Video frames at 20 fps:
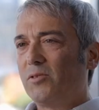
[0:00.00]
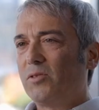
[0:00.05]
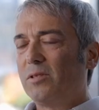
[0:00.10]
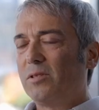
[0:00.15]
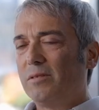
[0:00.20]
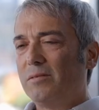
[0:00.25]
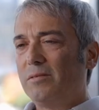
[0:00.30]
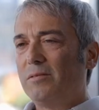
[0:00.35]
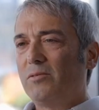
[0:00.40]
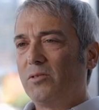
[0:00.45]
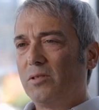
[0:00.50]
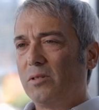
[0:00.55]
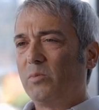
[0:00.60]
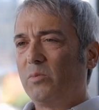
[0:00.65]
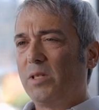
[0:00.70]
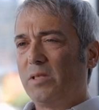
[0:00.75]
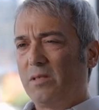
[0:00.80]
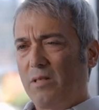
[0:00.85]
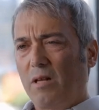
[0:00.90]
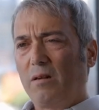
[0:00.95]
Should
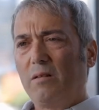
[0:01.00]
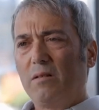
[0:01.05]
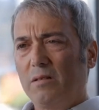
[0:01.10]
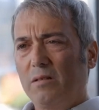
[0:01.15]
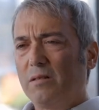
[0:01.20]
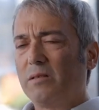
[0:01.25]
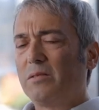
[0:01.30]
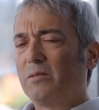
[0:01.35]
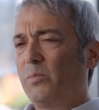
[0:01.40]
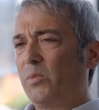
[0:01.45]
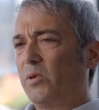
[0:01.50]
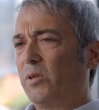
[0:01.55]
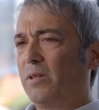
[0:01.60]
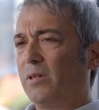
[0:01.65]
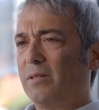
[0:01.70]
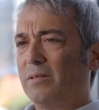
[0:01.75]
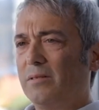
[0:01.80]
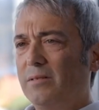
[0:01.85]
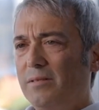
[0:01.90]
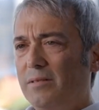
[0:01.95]
we settle at this
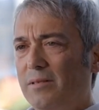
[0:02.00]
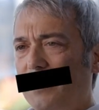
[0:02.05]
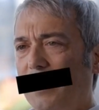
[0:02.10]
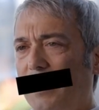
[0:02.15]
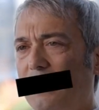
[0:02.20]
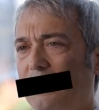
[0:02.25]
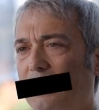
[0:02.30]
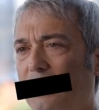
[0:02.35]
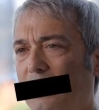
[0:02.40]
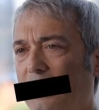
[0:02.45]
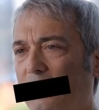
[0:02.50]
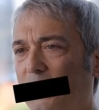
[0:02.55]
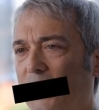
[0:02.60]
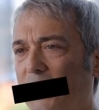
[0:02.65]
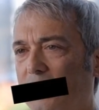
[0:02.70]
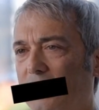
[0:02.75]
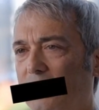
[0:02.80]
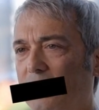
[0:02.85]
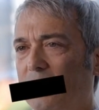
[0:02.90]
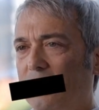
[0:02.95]
point? Is
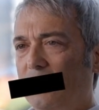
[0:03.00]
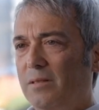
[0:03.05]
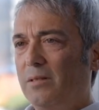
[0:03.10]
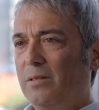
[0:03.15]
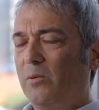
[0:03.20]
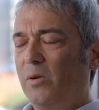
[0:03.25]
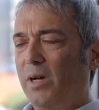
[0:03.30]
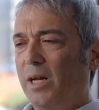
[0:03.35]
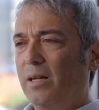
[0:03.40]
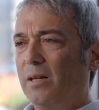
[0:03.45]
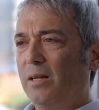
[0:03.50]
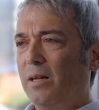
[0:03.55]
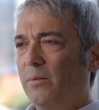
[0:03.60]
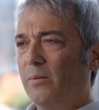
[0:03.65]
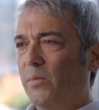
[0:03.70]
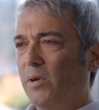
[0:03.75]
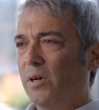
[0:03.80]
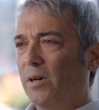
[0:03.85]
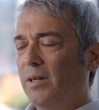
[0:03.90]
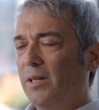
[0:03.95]
the right
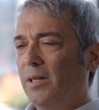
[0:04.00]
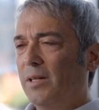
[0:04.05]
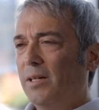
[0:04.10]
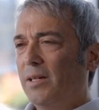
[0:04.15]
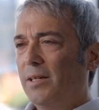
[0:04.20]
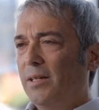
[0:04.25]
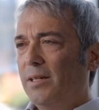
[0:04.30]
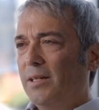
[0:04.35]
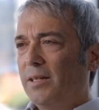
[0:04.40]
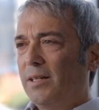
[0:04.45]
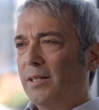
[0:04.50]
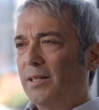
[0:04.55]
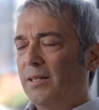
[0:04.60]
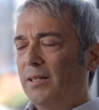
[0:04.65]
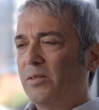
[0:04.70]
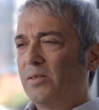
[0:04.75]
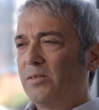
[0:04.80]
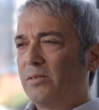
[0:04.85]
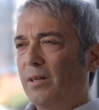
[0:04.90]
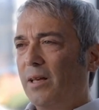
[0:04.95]
number? And
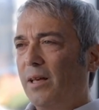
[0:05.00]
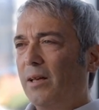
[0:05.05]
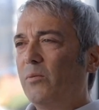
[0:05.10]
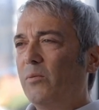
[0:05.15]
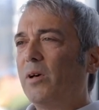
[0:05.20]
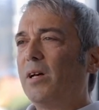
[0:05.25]
he was like,